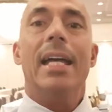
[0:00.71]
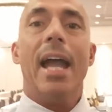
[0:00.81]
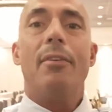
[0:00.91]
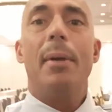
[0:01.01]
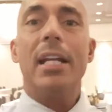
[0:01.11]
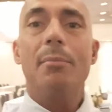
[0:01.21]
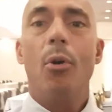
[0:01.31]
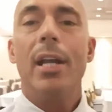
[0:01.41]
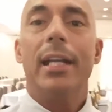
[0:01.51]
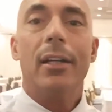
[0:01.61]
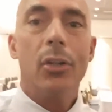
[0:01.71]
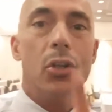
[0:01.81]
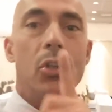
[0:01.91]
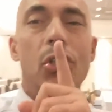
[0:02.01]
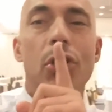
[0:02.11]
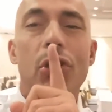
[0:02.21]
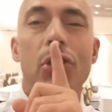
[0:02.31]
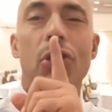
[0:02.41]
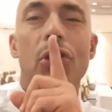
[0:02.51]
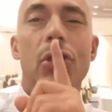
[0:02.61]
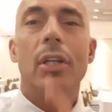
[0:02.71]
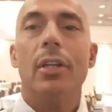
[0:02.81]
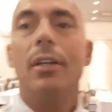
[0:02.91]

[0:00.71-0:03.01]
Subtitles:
Hey, everybody, good morning. Shh.